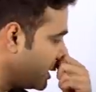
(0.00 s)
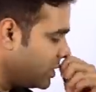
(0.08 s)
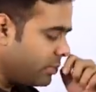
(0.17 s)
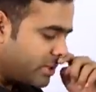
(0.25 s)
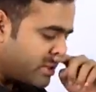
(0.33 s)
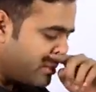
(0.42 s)
uh,
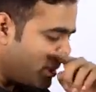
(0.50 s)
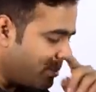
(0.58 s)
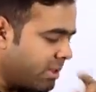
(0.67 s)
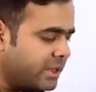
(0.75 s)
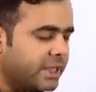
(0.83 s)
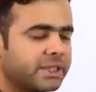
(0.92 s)
you must
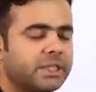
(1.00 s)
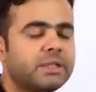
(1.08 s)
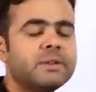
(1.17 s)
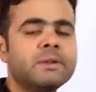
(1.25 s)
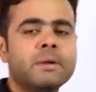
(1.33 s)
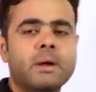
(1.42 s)
remember that the
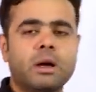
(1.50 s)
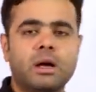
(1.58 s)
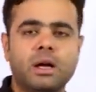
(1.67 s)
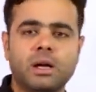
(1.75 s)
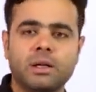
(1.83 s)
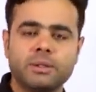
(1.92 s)

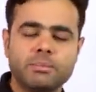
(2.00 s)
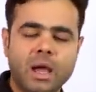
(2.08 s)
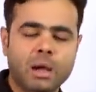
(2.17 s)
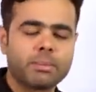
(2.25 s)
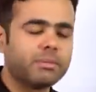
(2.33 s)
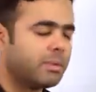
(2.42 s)
uh, the
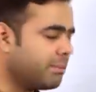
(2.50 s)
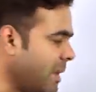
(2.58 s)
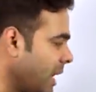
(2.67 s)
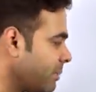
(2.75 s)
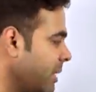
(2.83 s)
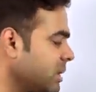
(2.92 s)
Mac
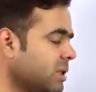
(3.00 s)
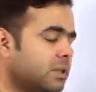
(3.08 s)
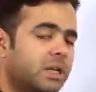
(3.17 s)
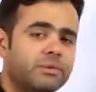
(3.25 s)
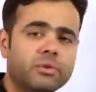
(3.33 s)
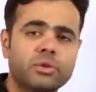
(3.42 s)
Macbeth,
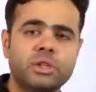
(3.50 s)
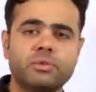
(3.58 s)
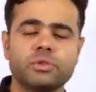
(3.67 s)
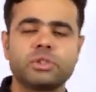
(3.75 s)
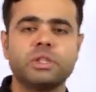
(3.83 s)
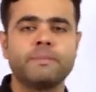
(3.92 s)
that was, he
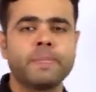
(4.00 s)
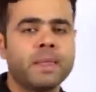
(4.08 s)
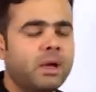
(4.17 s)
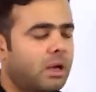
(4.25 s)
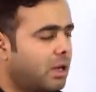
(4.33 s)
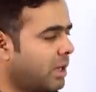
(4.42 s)
was the
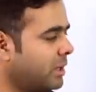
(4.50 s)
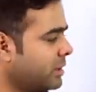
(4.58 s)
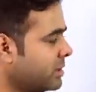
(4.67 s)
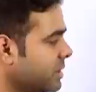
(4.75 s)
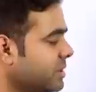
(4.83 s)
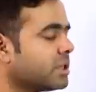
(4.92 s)
uh, you
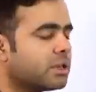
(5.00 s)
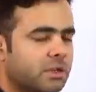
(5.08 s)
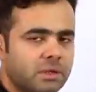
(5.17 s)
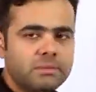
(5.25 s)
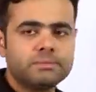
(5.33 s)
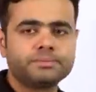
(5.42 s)
can say
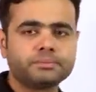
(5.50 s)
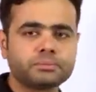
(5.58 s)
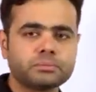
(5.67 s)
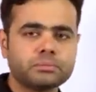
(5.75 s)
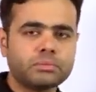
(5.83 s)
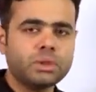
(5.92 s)
general
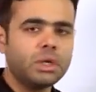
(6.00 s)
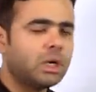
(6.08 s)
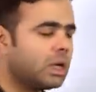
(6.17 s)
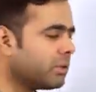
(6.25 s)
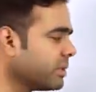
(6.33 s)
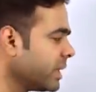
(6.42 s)

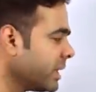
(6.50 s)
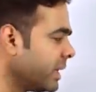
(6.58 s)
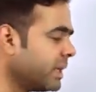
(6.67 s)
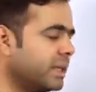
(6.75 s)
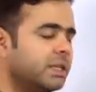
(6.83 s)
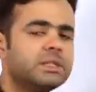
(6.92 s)
out there,
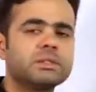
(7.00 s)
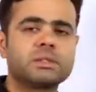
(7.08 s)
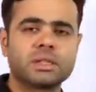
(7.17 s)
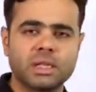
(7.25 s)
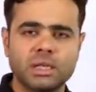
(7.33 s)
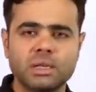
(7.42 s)
and he
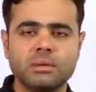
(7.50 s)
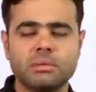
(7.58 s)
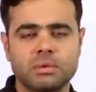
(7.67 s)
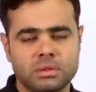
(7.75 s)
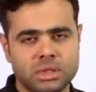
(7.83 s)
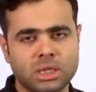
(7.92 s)
just killed
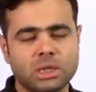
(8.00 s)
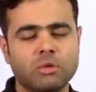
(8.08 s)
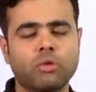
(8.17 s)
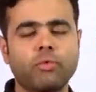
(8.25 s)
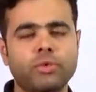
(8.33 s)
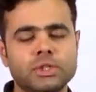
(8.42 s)

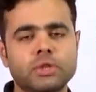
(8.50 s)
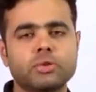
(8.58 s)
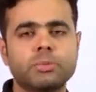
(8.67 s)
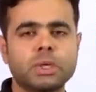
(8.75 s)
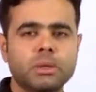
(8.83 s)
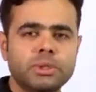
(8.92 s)
Duncan, obviously
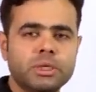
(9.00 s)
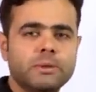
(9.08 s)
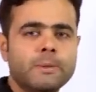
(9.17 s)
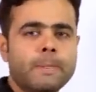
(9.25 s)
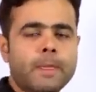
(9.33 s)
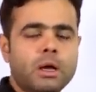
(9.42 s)
to become the
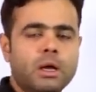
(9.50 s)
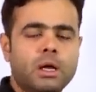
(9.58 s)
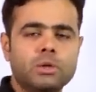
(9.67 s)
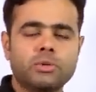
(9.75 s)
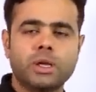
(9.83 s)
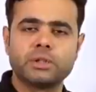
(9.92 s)

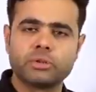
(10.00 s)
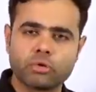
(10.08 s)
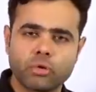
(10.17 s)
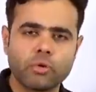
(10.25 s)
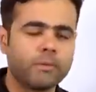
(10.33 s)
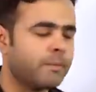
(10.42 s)
uh, to get the
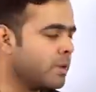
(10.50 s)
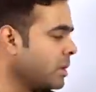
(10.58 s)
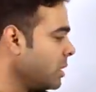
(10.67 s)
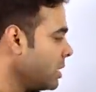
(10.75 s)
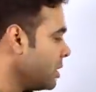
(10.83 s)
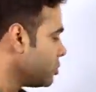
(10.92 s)
throne.
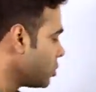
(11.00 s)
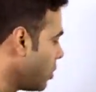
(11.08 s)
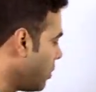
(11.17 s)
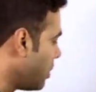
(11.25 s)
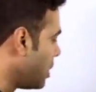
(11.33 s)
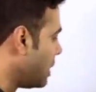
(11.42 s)

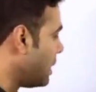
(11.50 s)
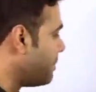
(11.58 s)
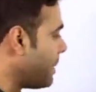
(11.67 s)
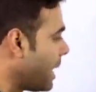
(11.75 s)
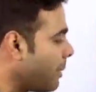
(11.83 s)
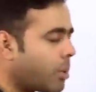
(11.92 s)
So uh,
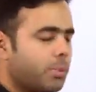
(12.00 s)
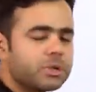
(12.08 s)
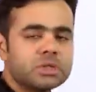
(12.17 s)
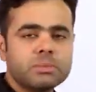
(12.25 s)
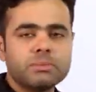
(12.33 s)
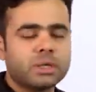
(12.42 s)

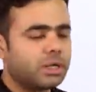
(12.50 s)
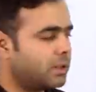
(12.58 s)
malapropism